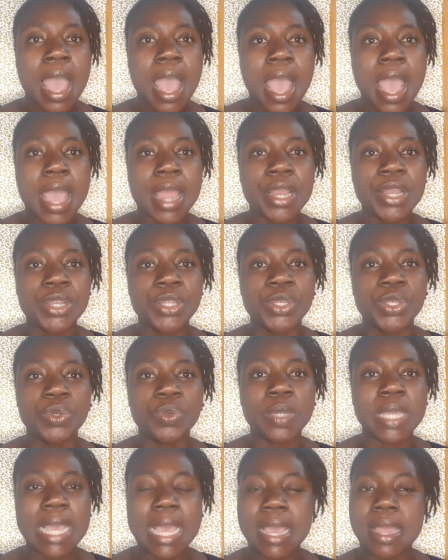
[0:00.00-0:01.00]
and
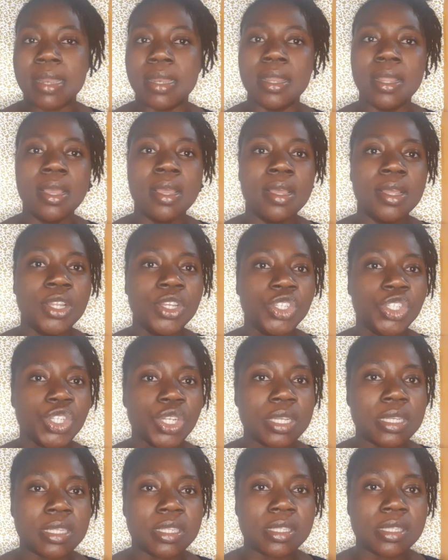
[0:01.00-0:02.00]
you can
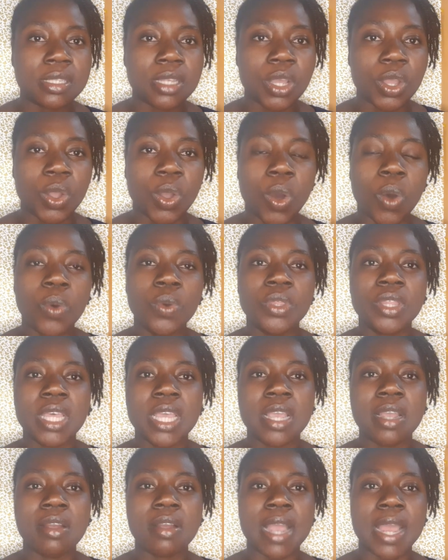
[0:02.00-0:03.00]
just go
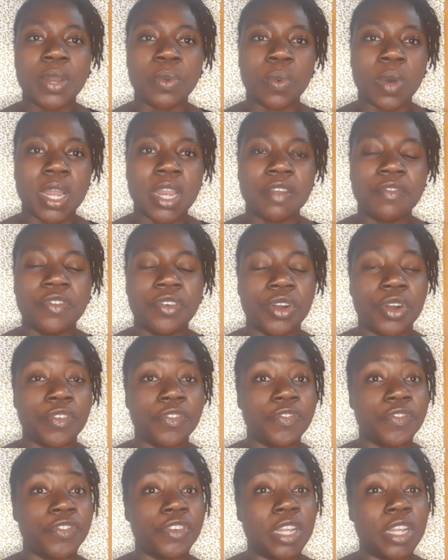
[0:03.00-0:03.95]
there and whatever.